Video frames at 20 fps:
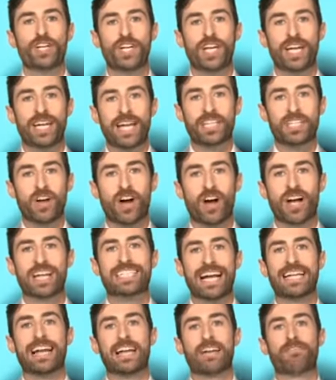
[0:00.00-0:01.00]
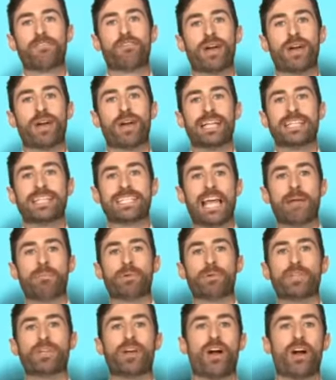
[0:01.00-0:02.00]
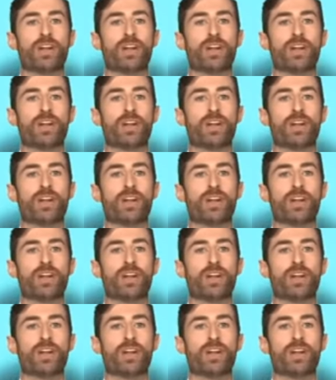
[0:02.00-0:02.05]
G and Nate Dogg's 1994 hit sampled an